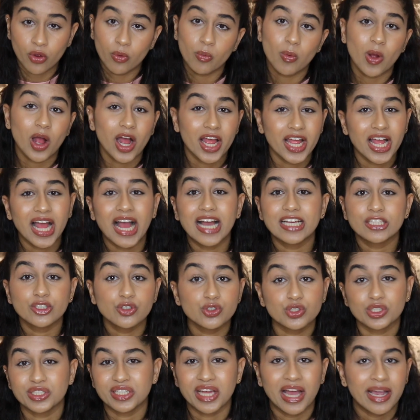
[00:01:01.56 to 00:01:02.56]
why I
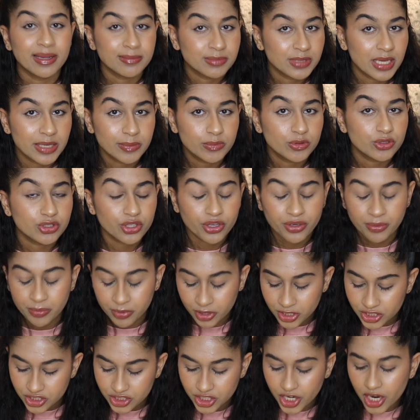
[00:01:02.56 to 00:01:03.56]
use a timetable so
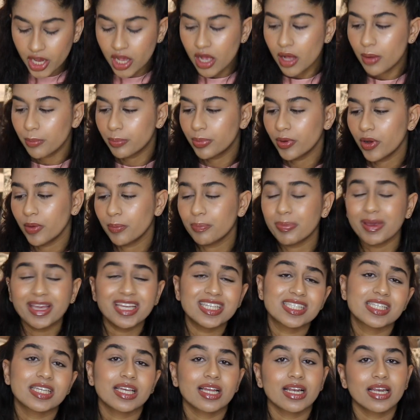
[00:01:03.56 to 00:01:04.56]
much. But
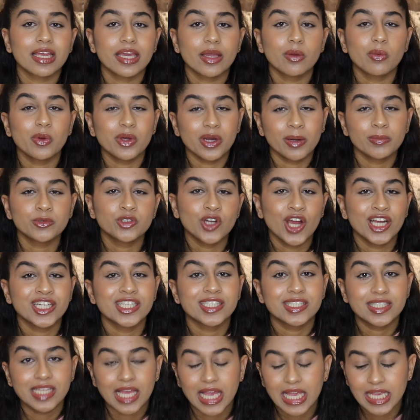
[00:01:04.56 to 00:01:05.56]
basically what I'm trying
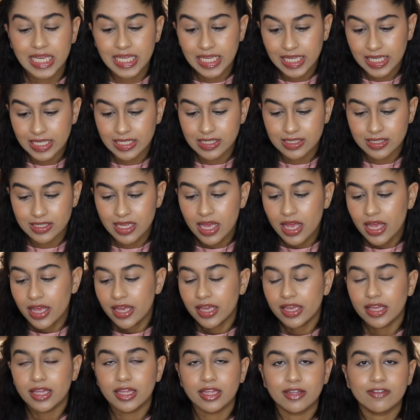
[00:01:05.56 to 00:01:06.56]
to say is,
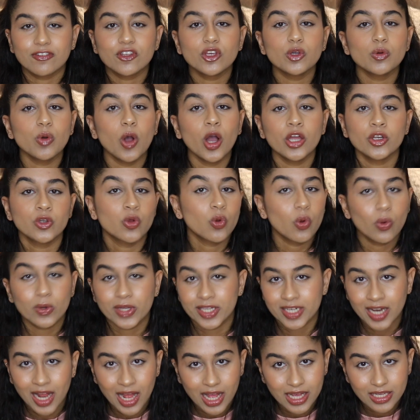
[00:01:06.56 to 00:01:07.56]
if you aren't
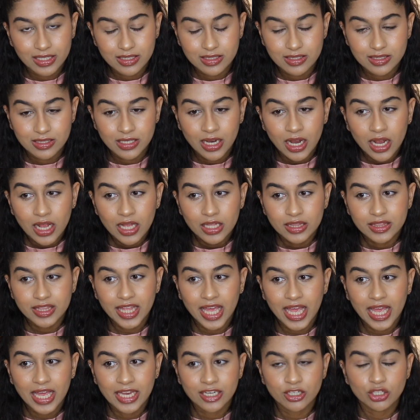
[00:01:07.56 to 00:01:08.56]
organised,
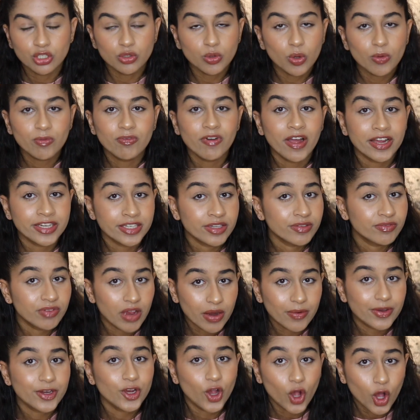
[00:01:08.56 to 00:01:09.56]
then you will find it
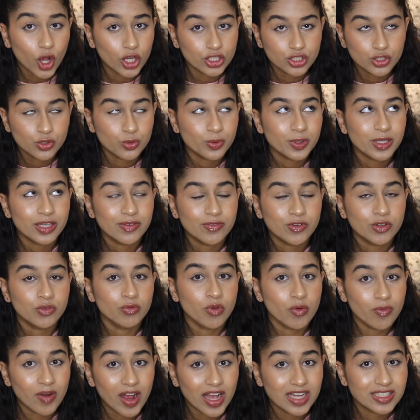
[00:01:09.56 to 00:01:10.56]
very hard to even
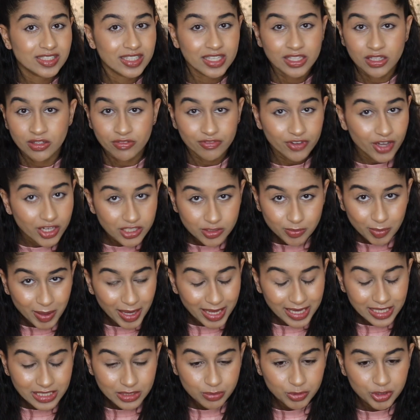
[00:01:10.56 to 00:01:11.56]
revise in the first
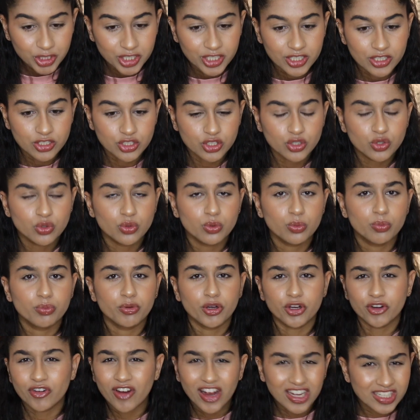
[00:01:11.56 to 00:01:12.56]
place because you'll
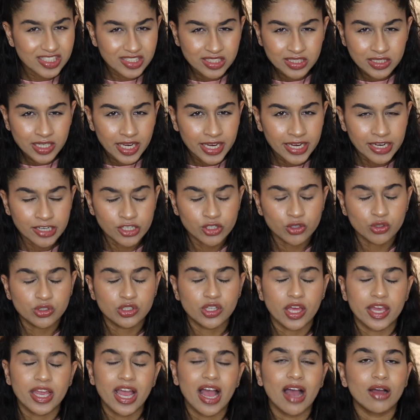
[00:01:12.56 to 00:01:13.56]
procrastinate and you'll
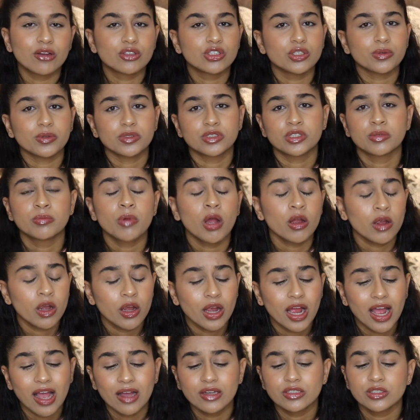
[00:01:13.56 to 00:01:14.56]
say, I'll do it tomorrow,
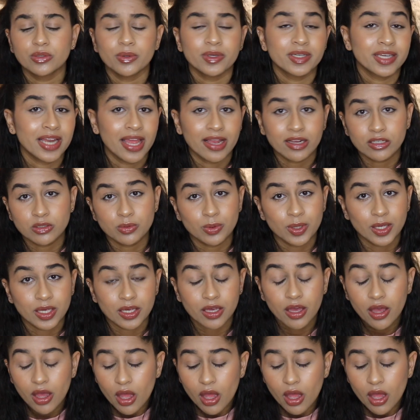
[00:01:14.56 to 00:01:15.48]
I'll do it next week.